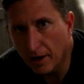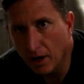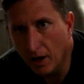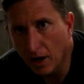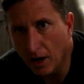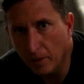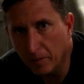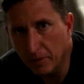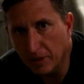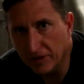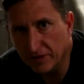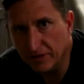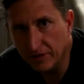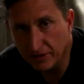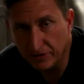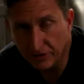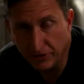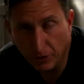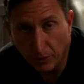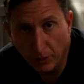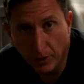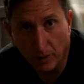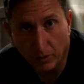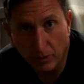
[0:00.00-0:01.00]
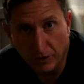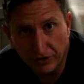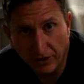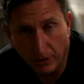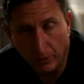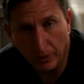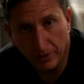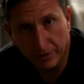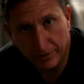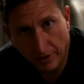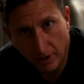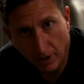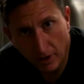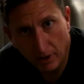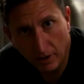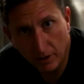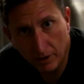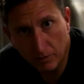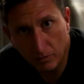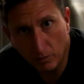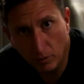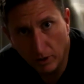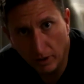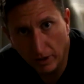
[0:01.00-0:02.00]
And he says, "You know what I wish I would have
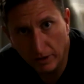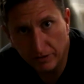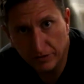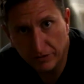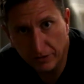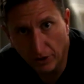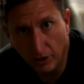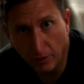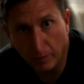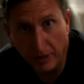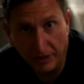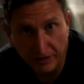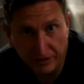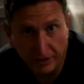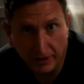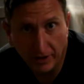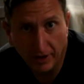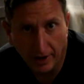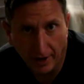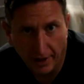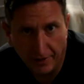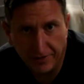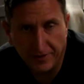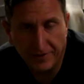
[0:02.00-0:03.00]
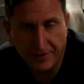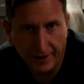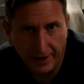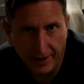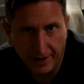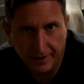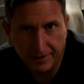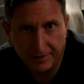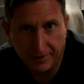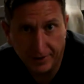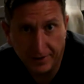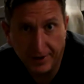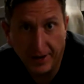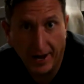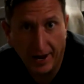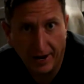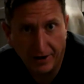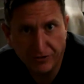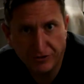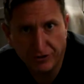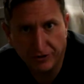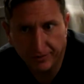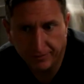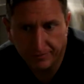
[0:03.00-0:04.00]
done was, you know, basically cut out the
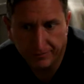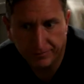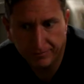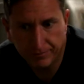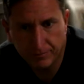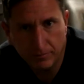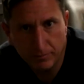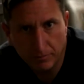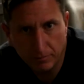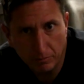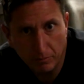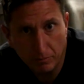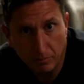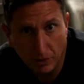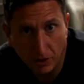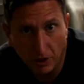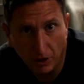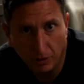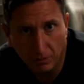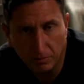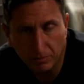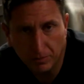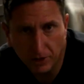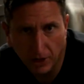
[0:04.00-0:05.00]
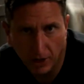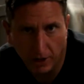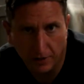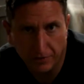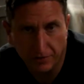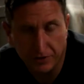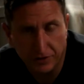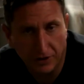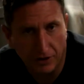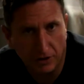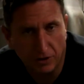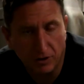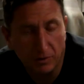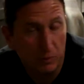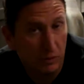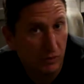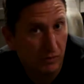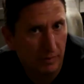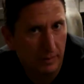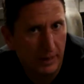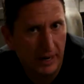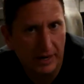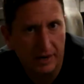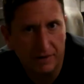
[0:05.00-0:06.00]
dash and, you know, cut out the tunnel and
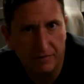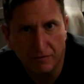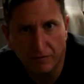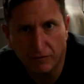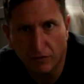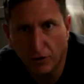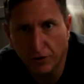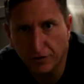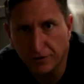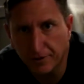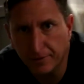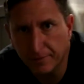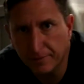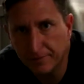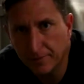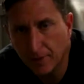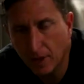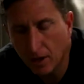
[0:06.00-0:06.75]
move it back even farther."